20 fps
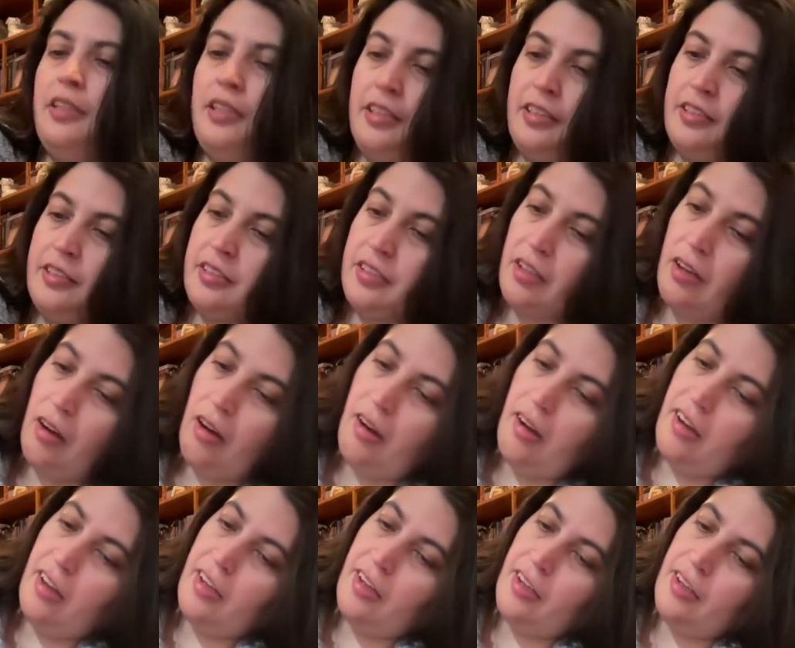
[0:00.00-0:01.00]
is
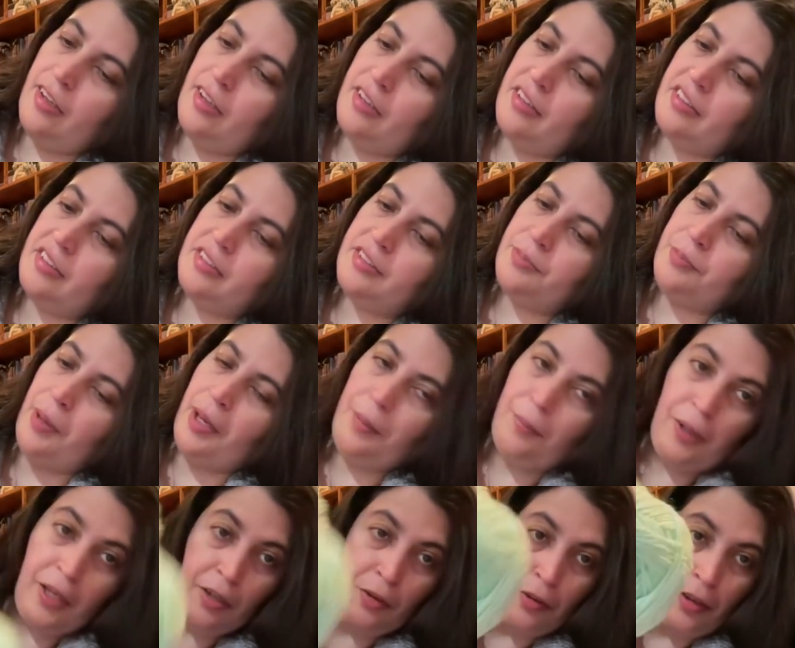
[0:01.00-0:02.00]
called
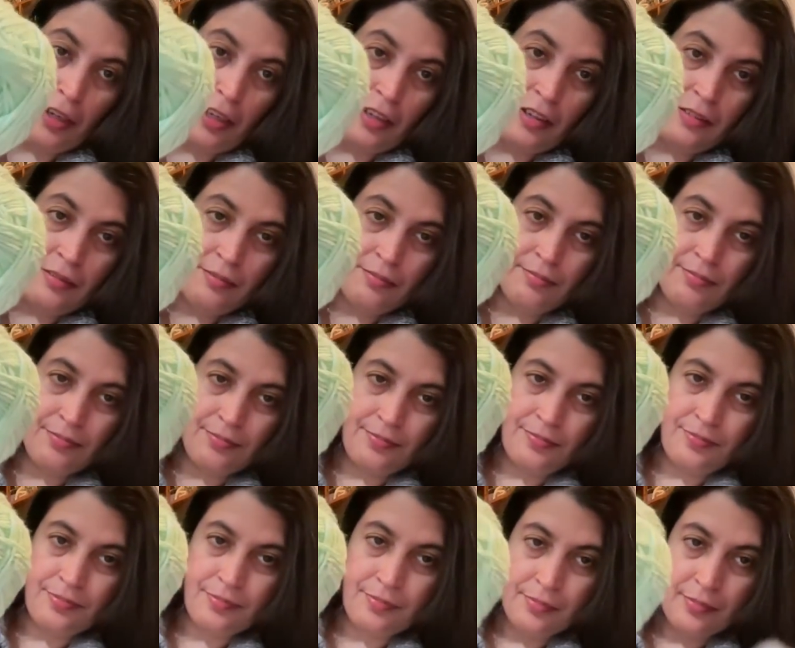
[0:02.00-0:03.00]
baby green.
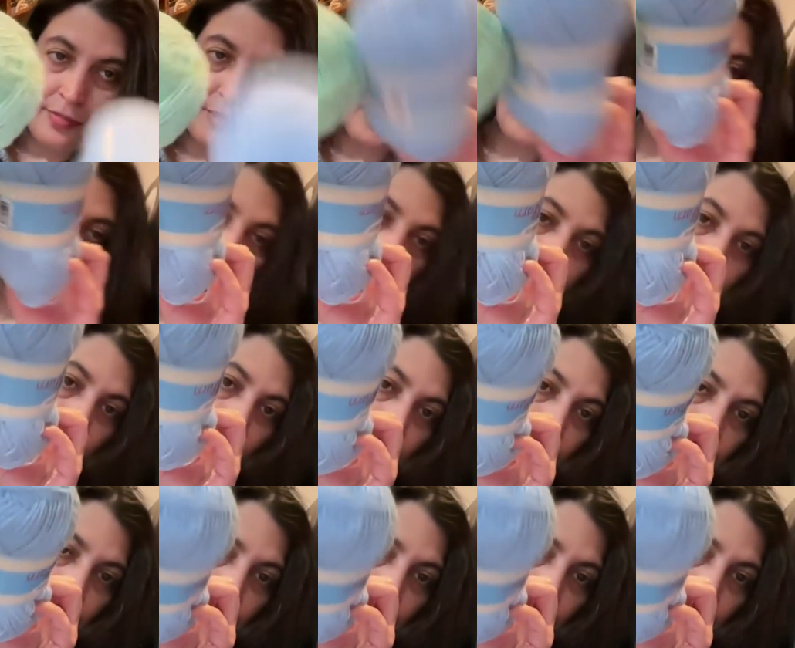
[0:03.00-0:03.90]
It's pretty.